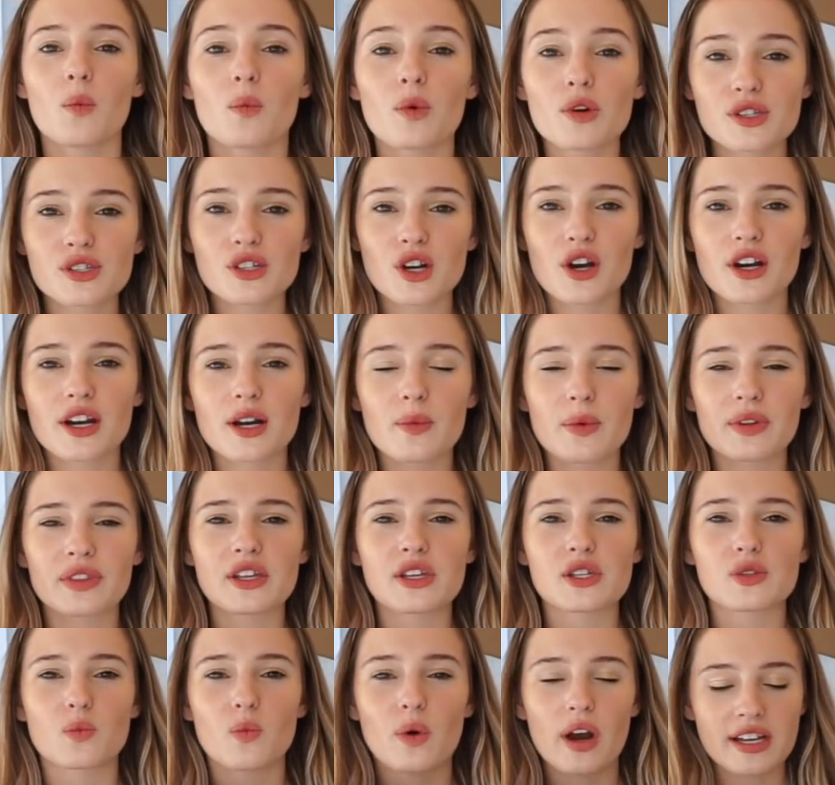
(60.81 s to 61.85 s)
We're starting with
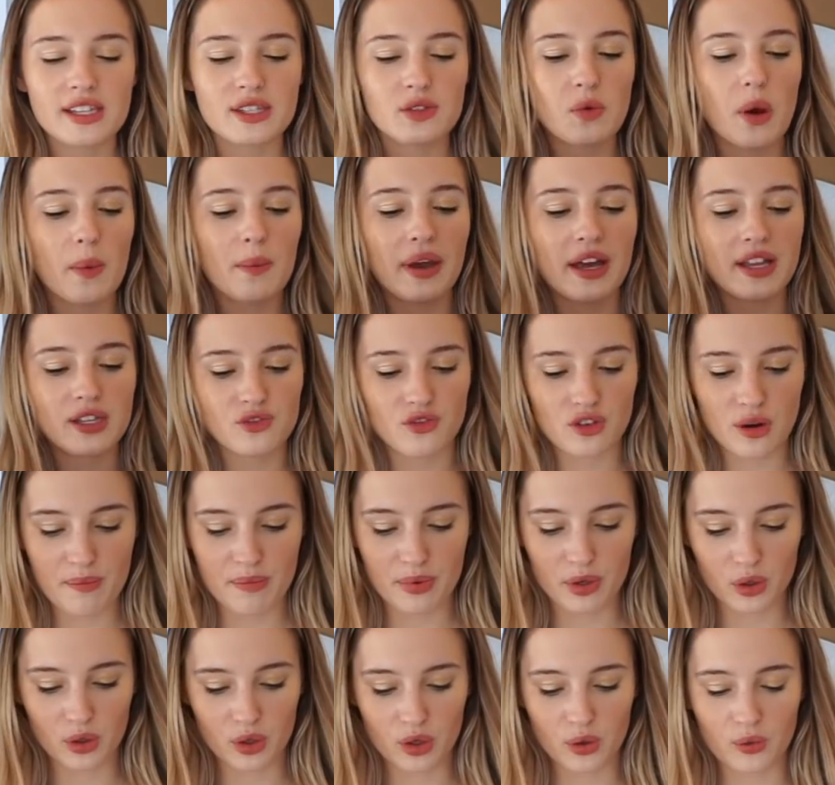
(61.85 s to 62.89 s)
these white sweatpants
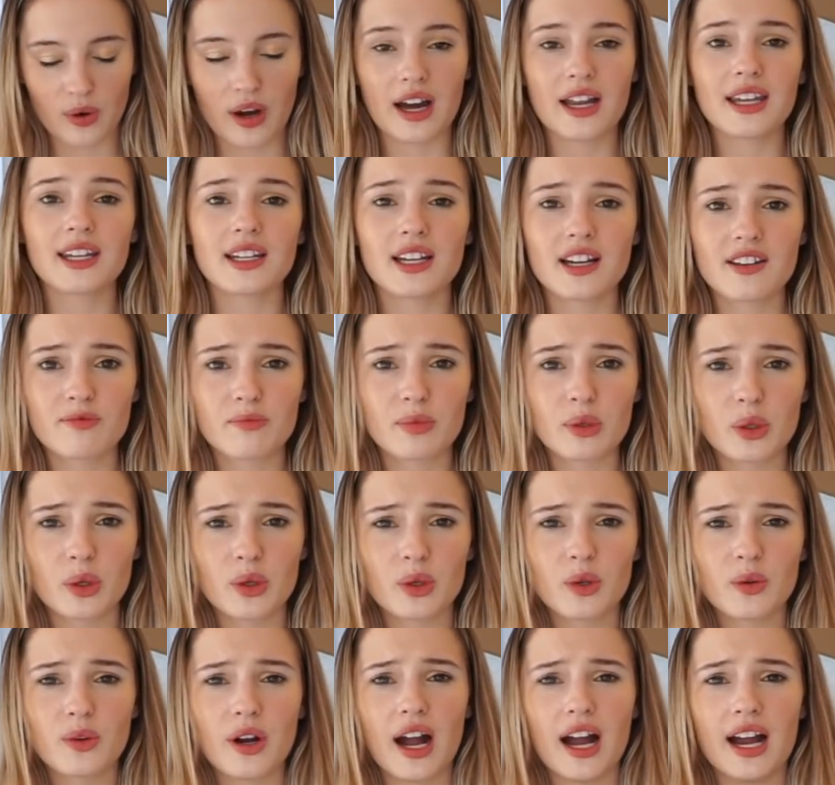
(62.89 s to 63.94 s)
from Boohoo. I love
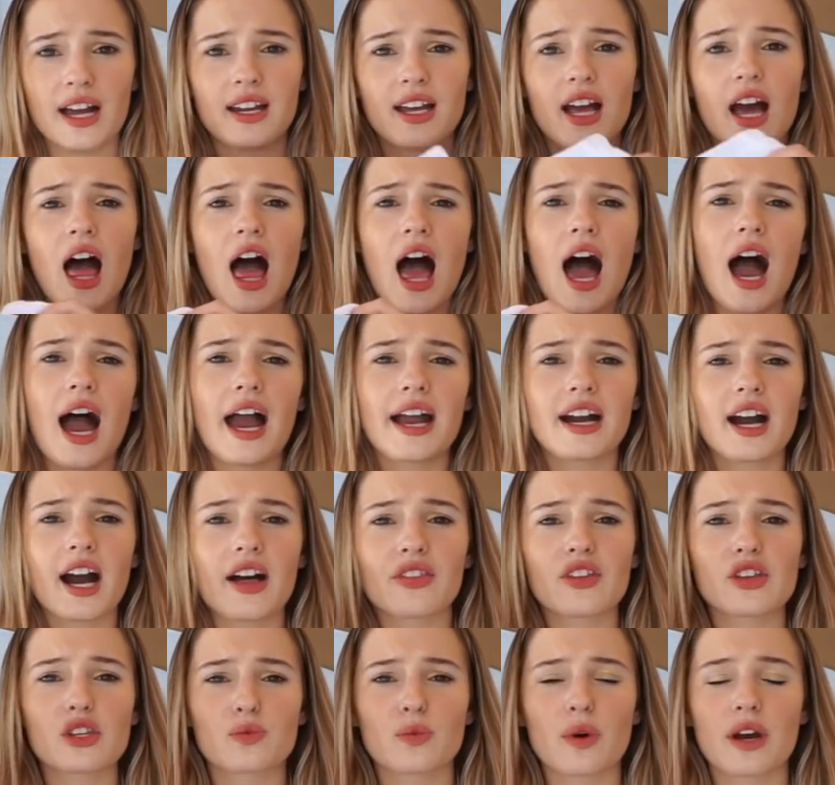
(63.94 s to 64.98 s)
Boohoo, and I
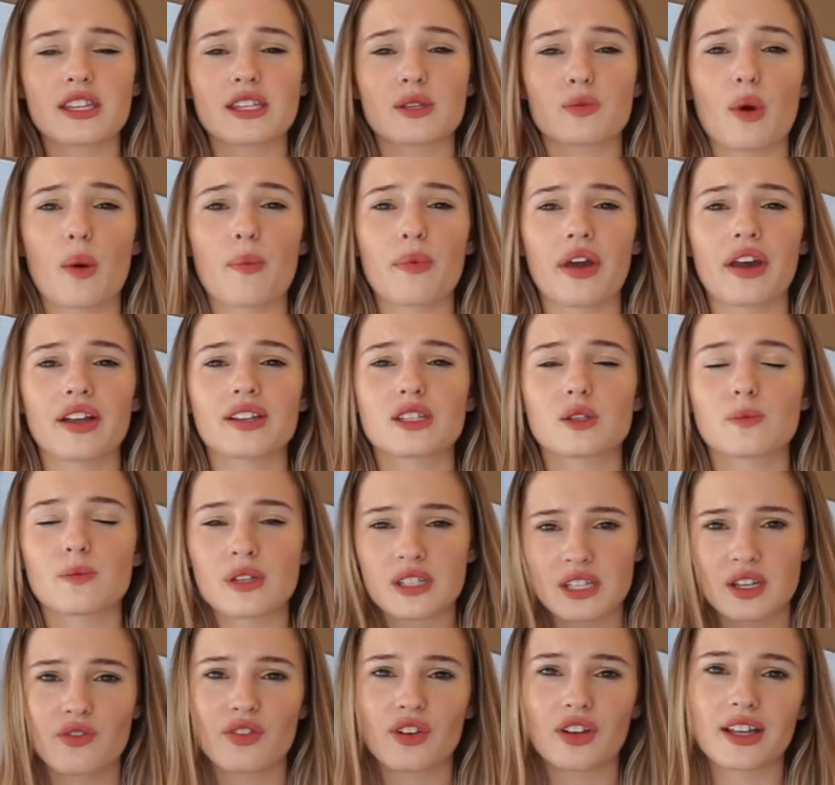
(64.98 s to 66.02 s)
got these white sweatpants
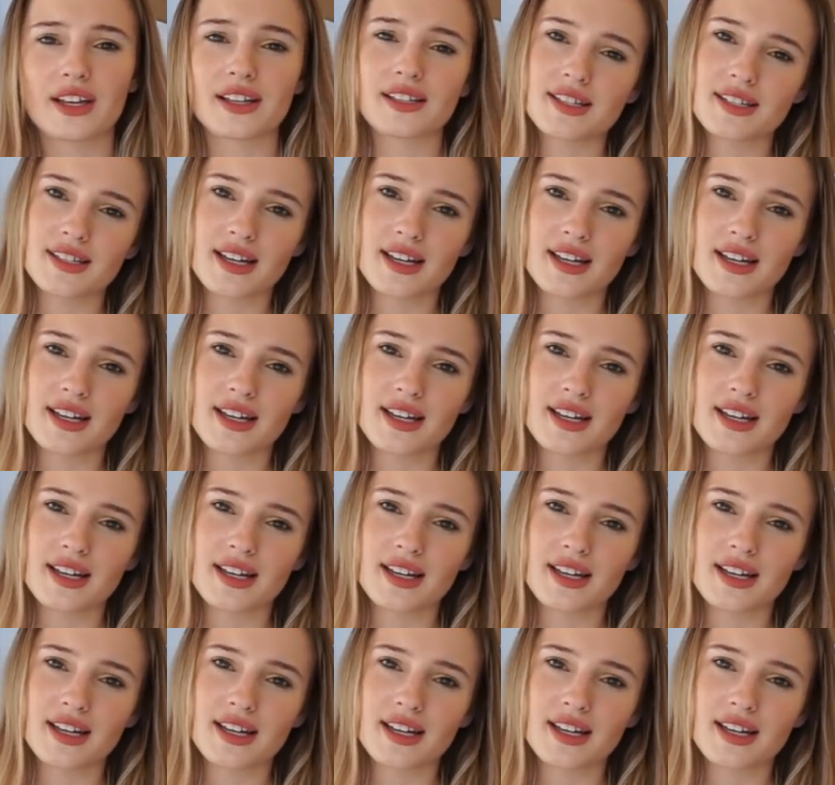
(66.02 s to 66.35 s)
specifically to